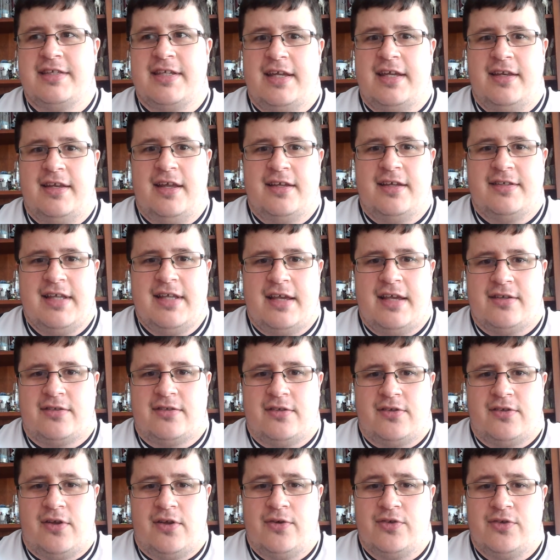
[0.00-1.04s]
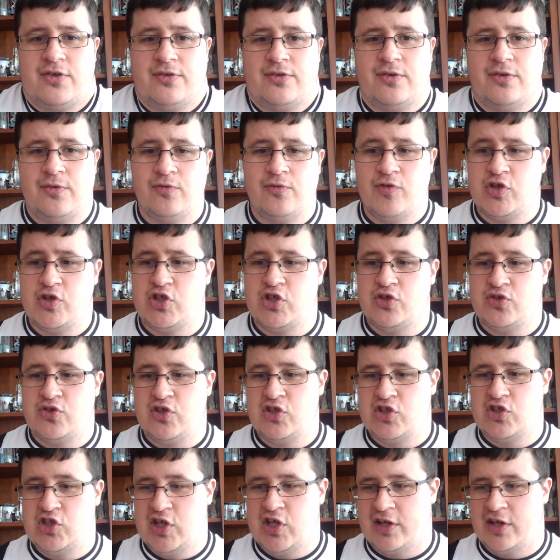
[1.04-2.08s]
So it's like it didn't exist. So it's
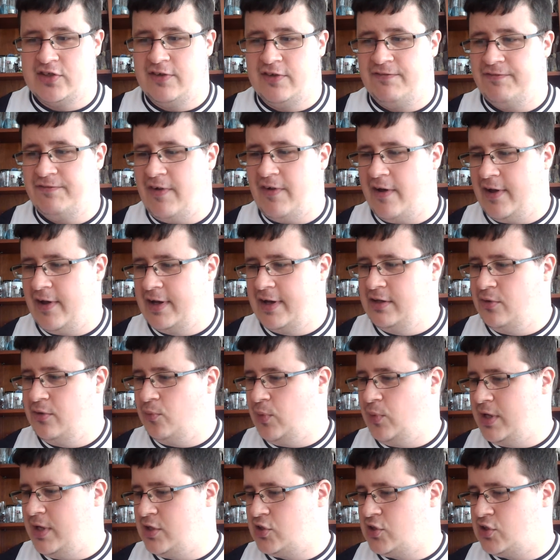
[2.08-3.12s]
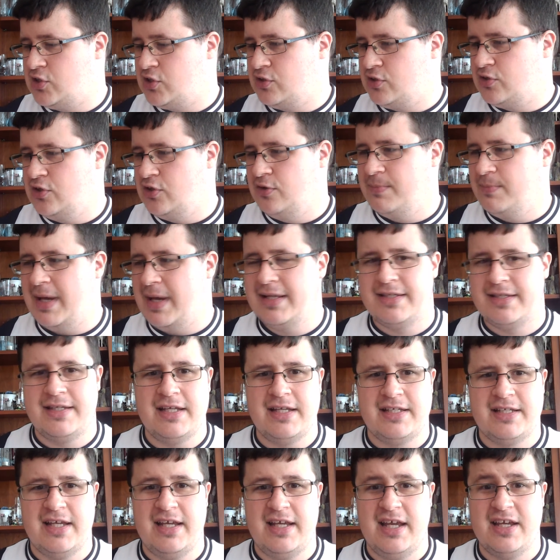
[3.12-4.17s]
reduced to just a fine, which
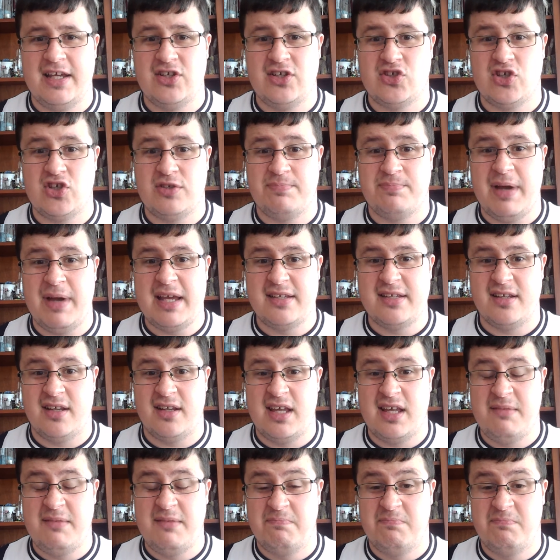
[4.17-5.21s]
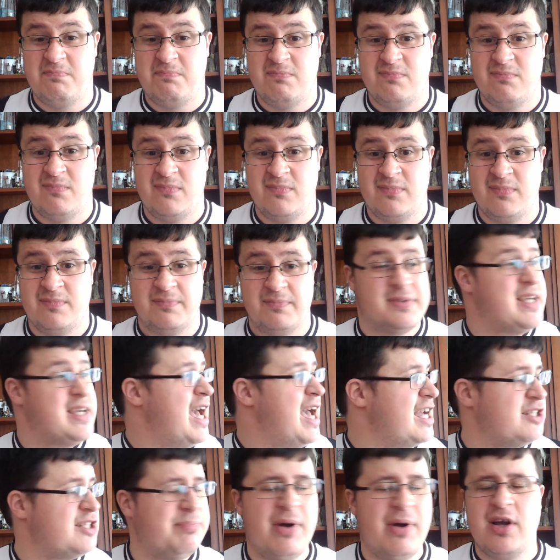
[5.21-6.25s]
to Man City is just basically
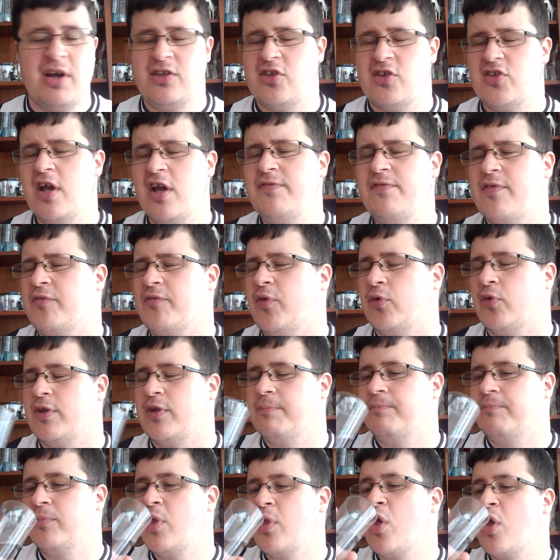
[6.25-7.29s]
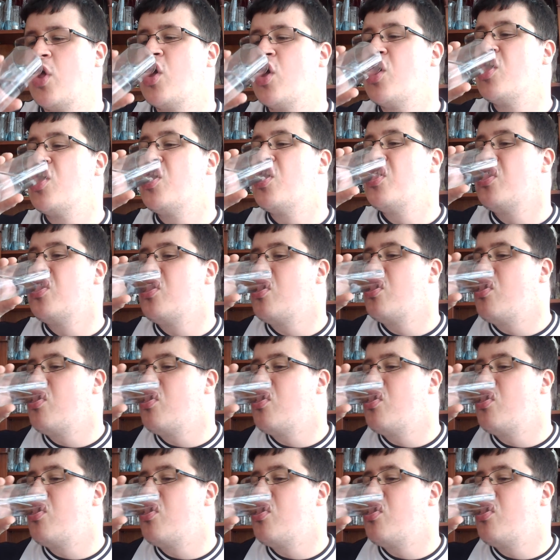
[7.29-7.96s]
cash buying the sofa for them.